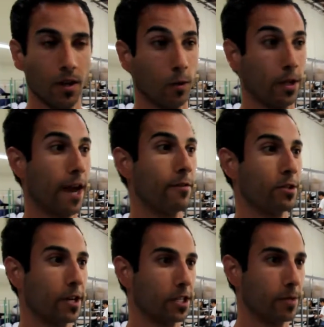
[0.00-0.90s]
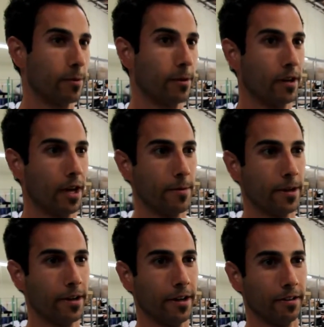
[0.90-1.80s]
Well, the average customer, I
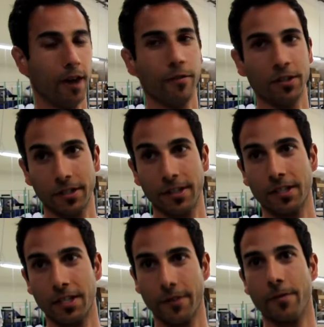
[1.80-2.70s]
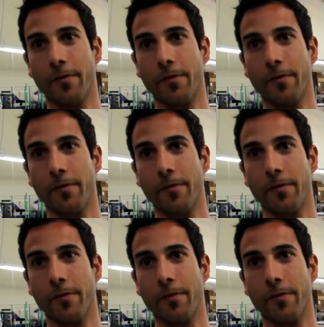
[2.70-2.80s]
mean, obviously is a different